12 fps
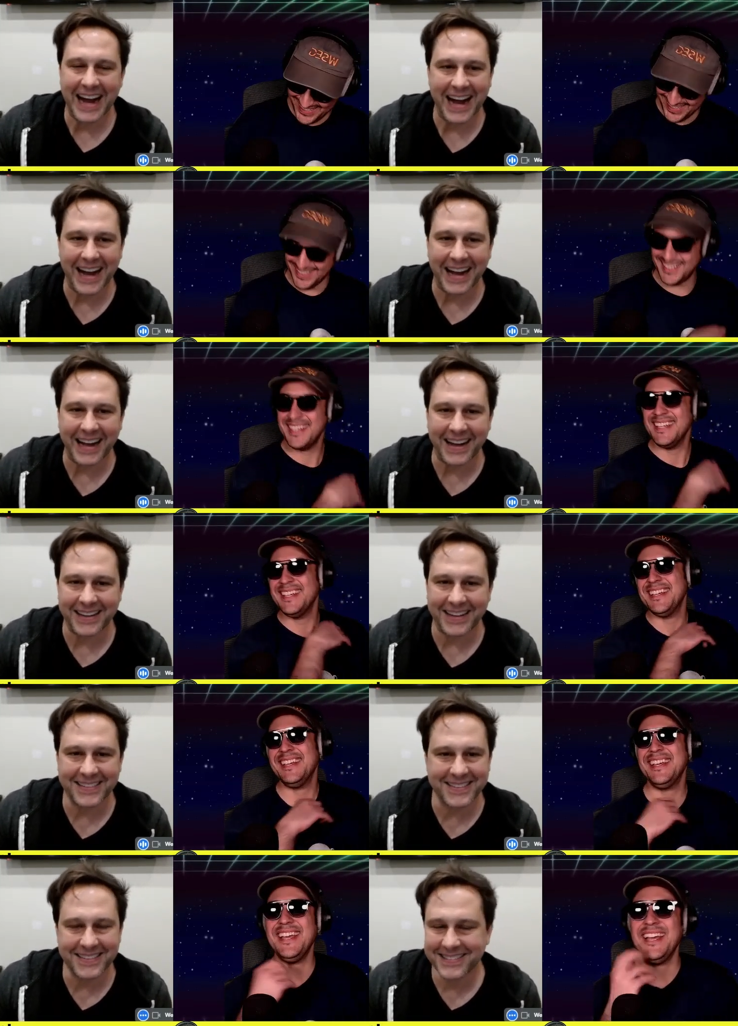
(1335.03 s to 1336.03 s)
Speaker 1: uh,
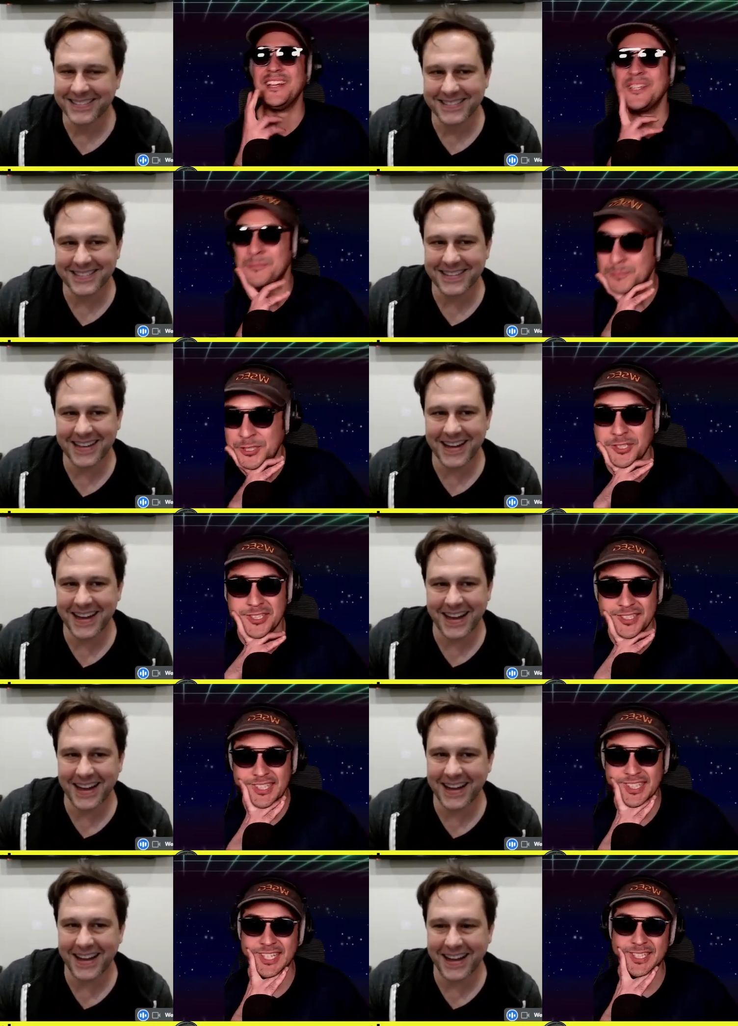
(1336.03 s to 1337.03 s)
yeah, cooks in the
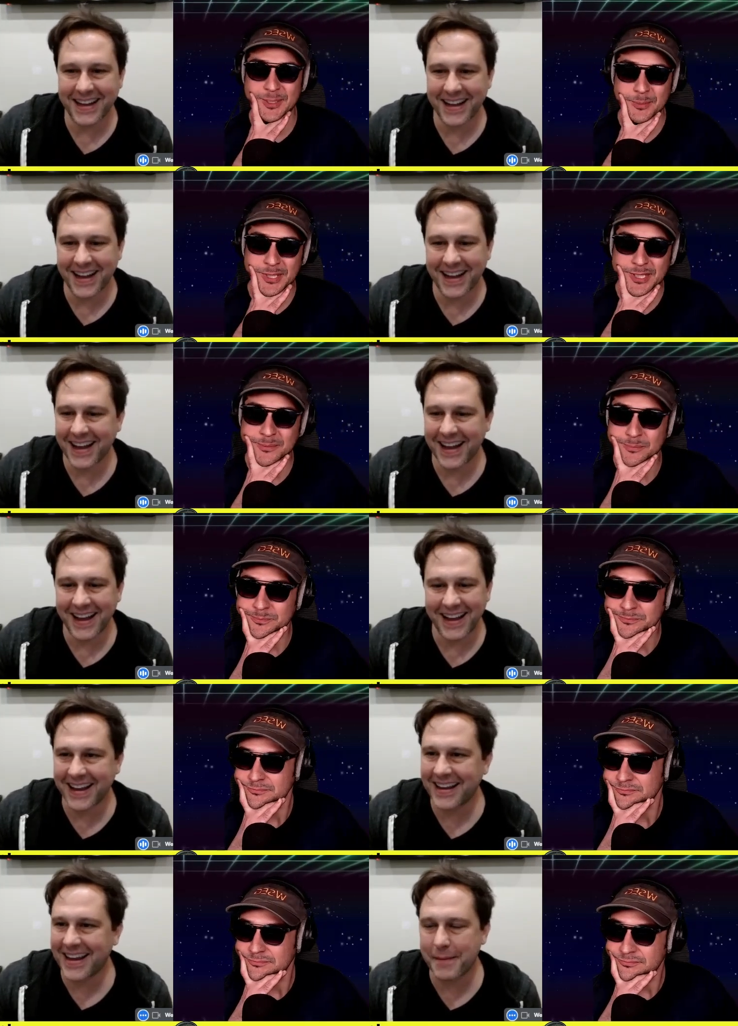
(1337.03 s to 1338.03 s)
kitchen, man.
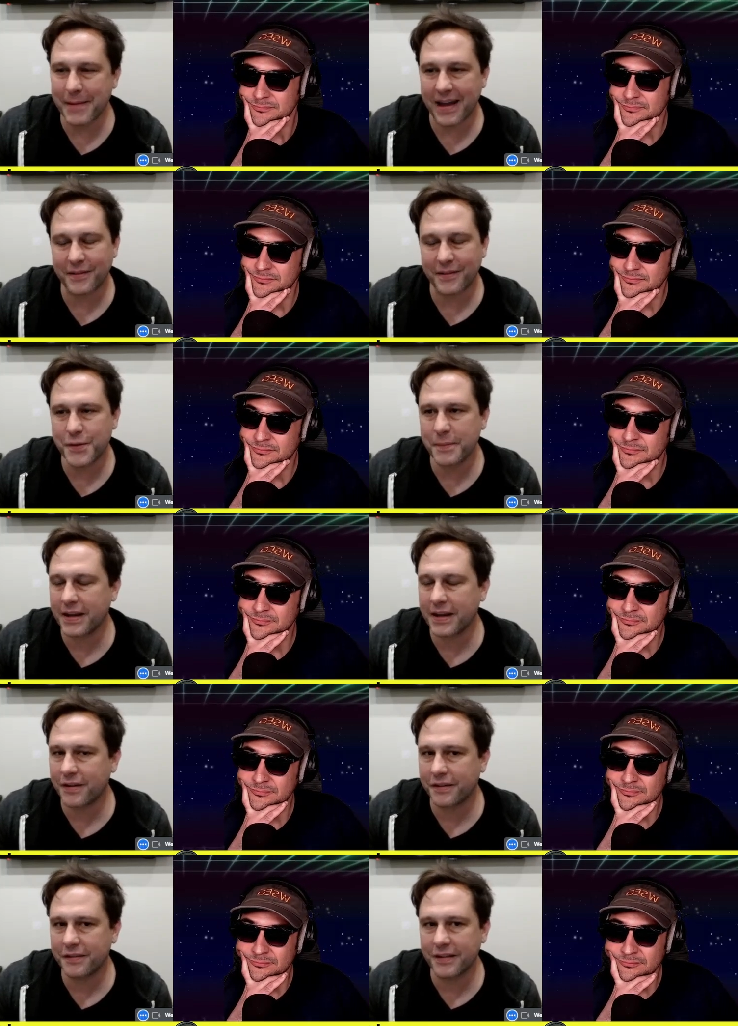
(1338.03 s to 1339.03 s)
Speaker 2: Yeah, man. Too many
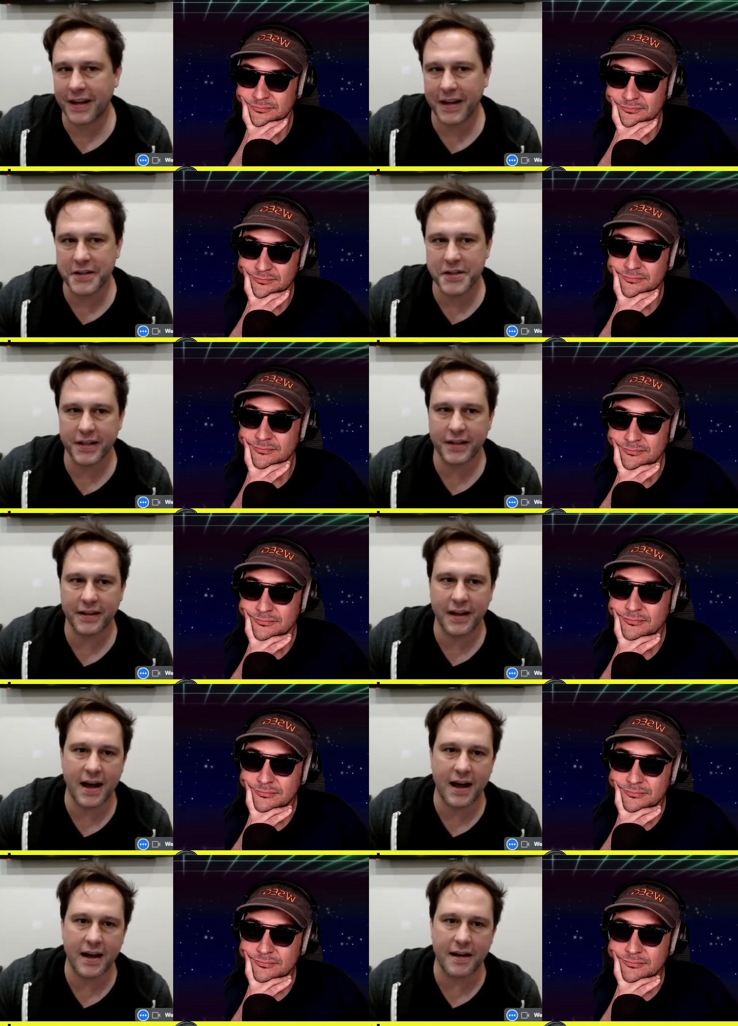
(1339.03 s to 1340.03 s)
cooks in the kitchen.
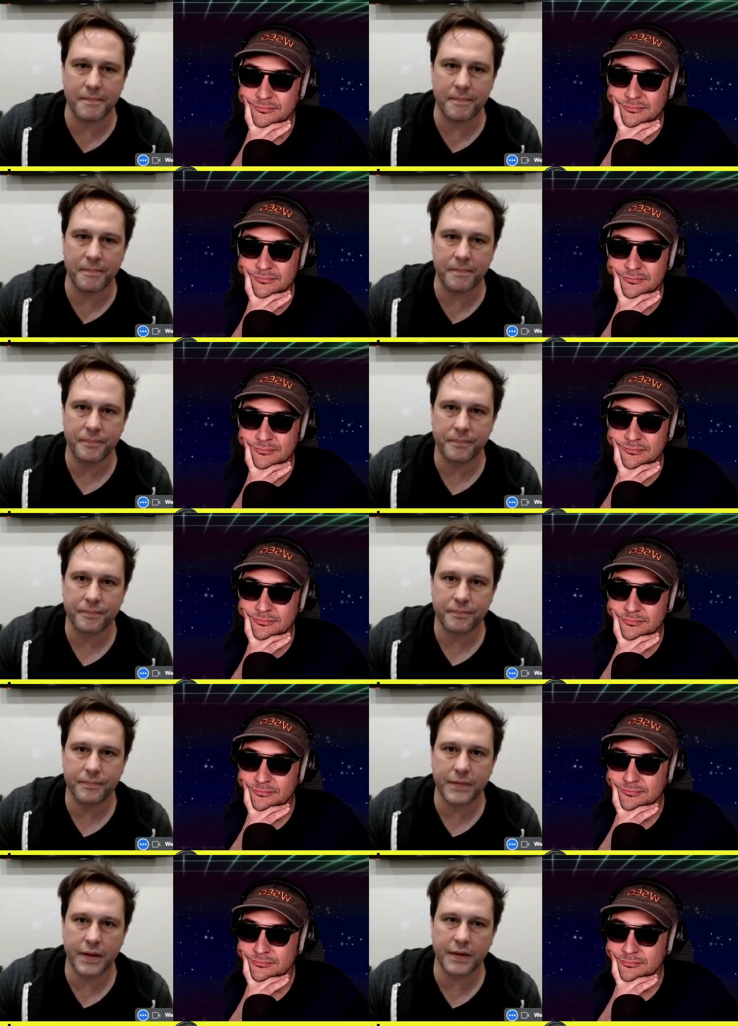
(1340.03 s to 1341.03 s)
Um,
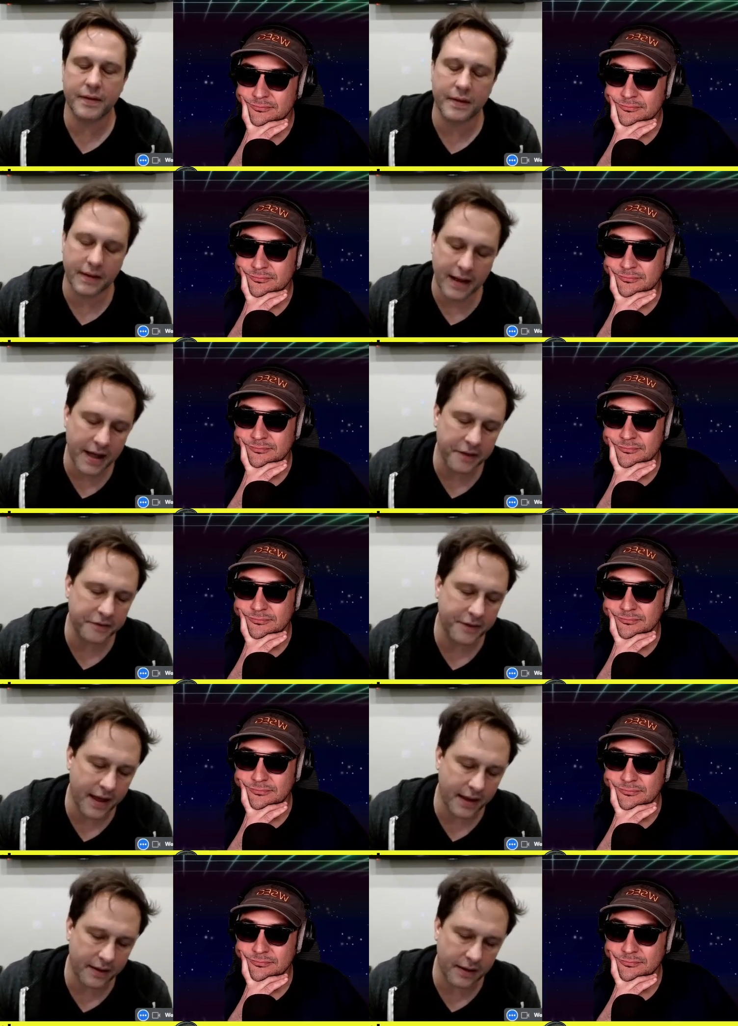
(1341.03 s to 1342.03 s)
the, the guys
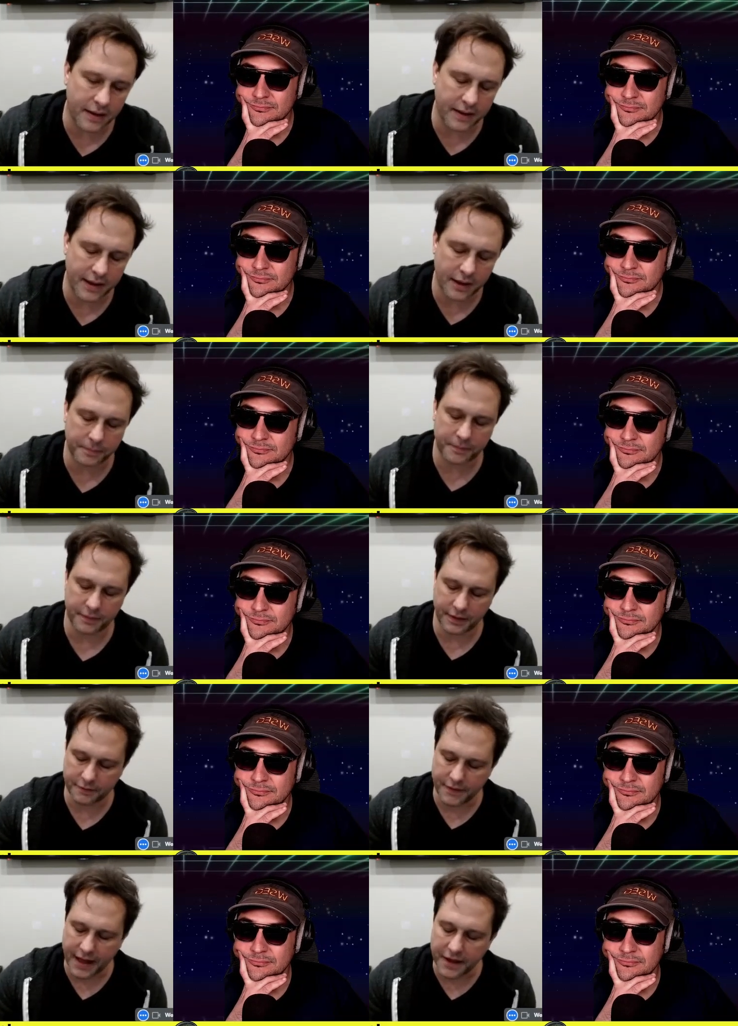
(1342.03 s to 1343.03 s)
that uh, helped
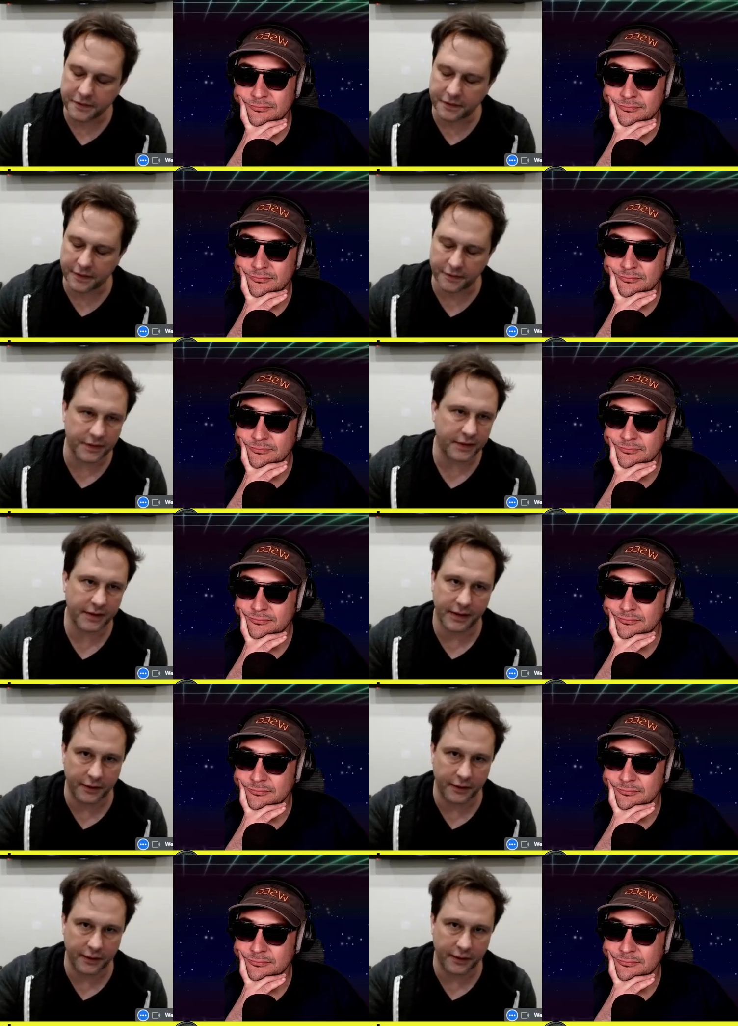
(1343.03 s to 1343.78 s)
invest, if the you